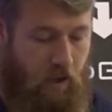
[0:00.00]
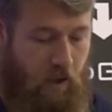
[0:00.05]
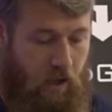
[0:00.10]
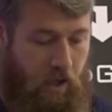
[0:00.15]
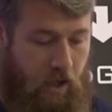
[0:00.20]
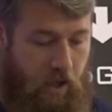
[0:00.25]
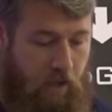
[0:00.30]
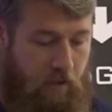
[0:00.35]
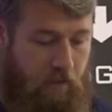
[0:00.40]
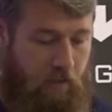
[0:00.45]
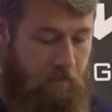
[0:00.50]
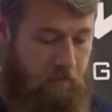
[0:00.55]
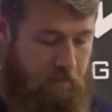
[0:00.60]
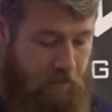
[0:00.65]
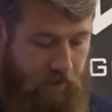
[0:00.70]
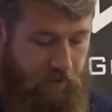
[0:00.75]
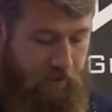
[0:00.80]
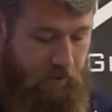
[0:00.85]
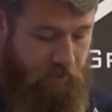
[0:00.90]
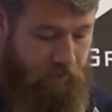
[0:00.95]
Uh,
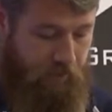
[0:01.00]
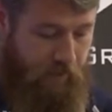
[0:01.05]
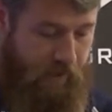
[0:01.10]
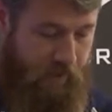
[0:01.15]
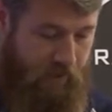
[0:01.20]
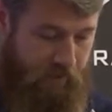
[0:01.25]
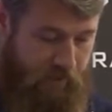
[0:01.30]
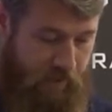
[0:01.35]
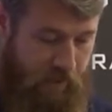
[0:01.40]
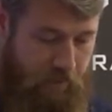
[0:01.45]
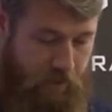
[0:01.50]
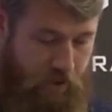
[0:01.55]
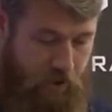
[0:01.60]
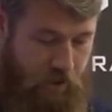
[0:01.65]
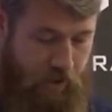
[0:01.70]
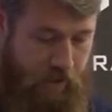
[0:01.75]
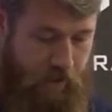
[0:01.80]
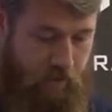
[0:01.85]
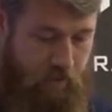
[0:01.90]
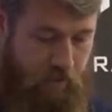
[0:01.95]
but this finite state
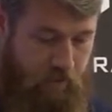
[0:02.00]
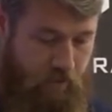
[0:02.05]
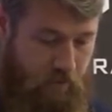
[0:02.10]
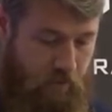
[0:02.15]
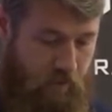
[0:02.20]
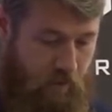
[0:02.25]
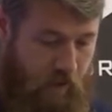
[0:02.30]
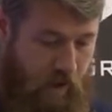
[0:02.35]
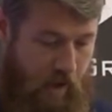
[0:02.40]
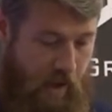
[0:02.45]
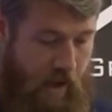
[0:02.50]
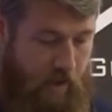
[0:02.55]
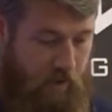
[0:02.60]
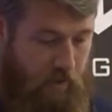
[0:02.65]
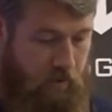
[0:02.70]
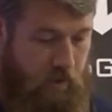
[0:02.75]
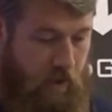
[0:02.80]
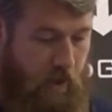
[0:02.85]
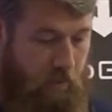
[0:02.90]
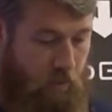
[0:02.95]
machine had
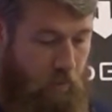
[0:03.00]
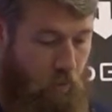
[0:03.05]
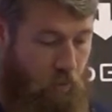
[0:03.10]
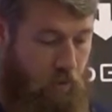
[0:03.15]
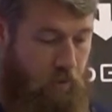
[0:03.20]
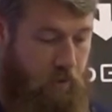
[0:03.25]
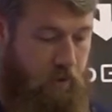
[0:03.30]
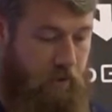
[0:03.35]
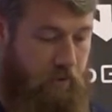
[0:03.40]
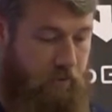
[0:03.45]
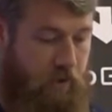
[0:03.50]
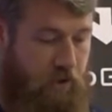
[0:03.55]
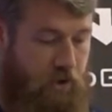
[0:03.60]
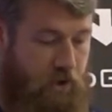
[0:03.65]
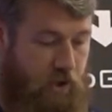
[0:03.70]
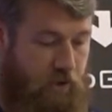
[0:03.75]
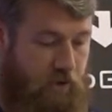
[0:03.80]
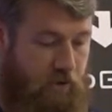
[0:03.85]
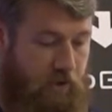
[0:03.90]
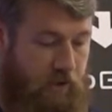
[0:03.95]
a lot more than
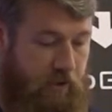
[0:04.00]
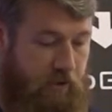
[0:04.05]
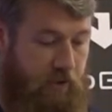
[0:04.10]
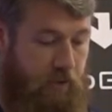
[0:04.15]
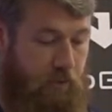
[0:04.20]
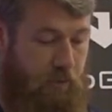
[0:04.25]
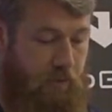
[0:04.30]
just dealing